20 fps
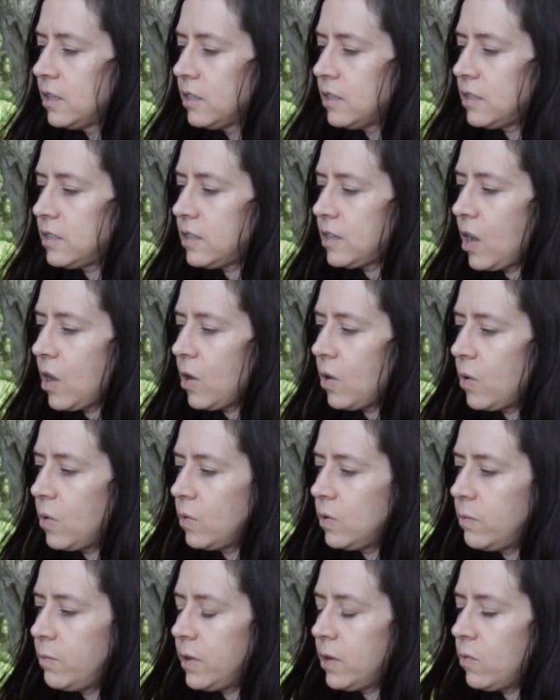So
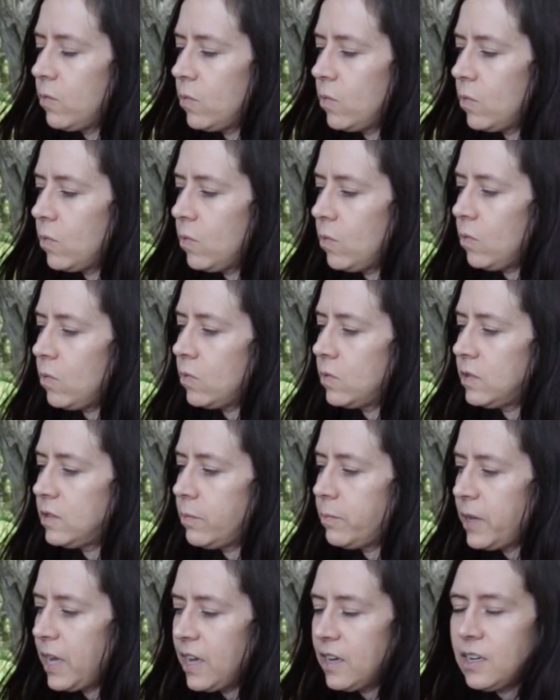we've been
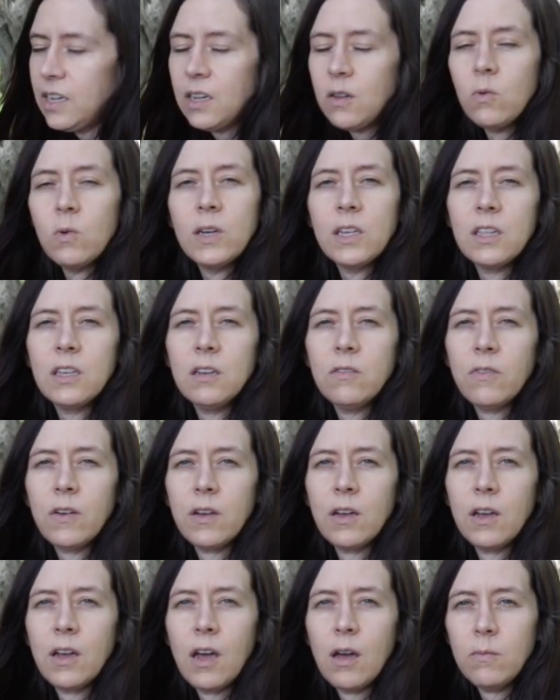debating. We live
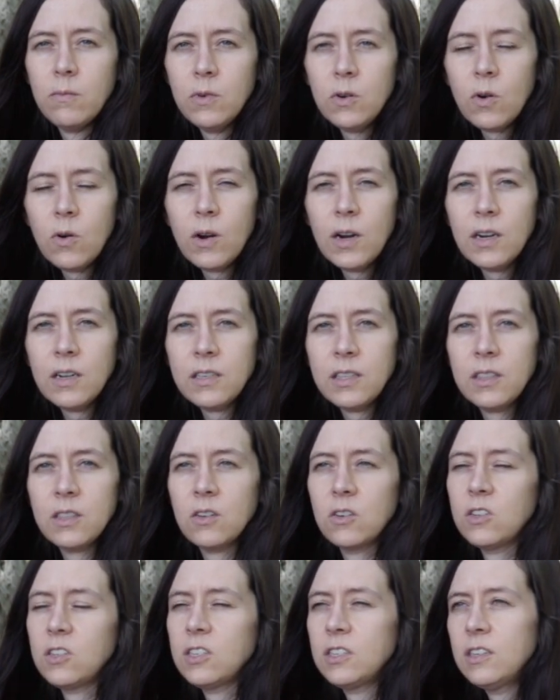up north,
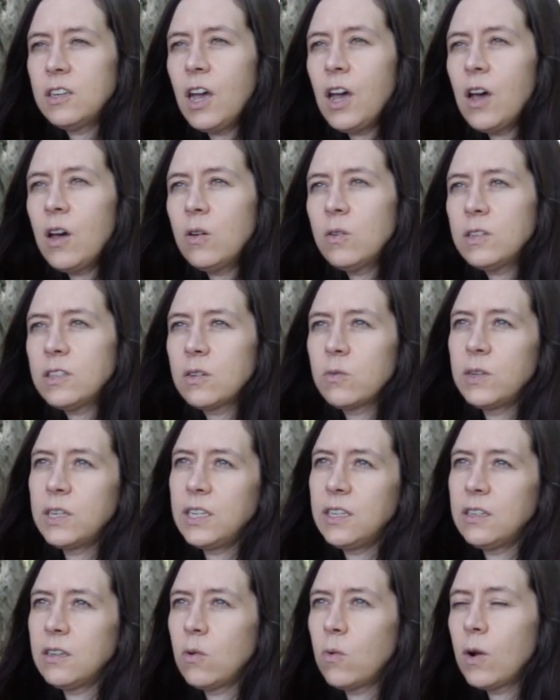there's snow, so we
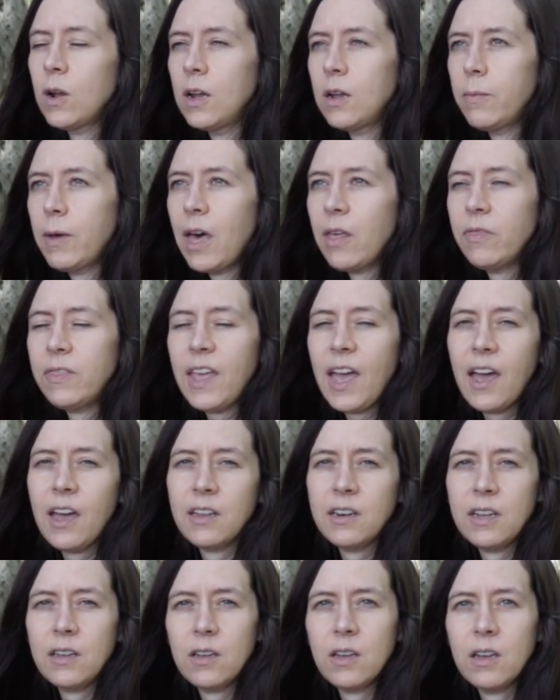need to worry about
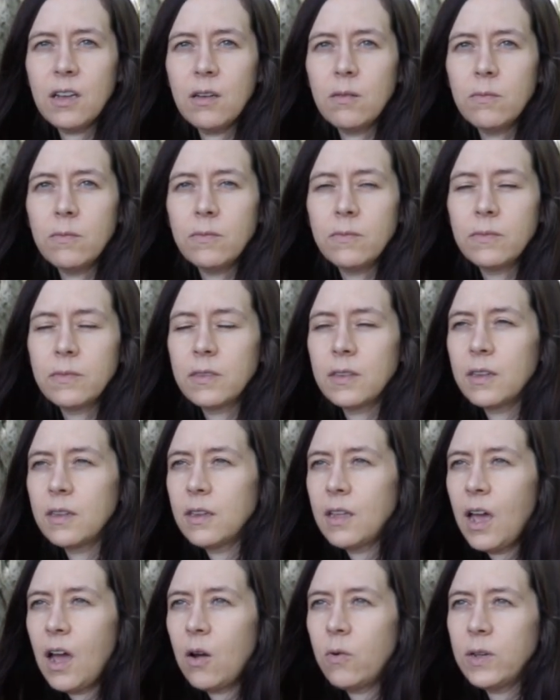that,
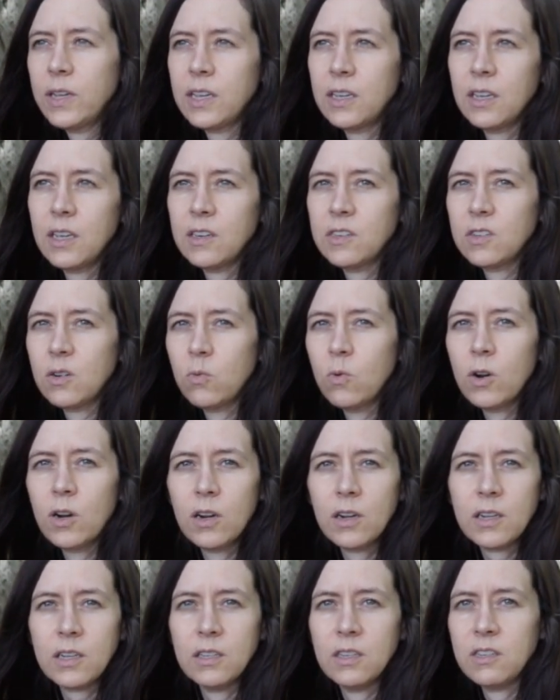how we can get to
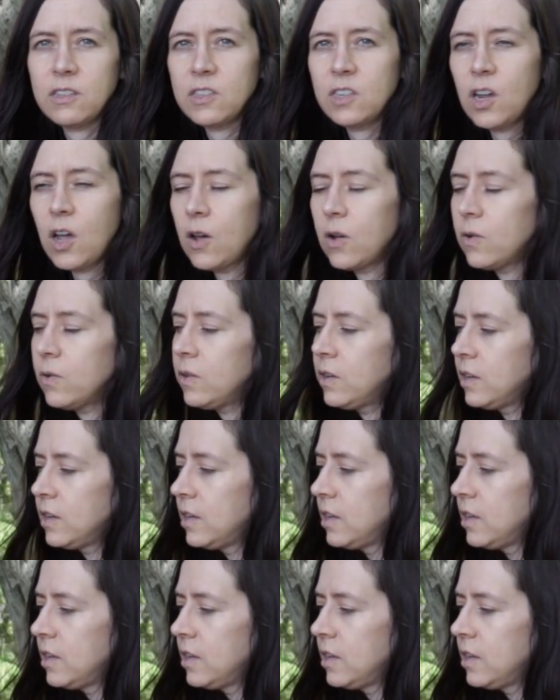work in the snow.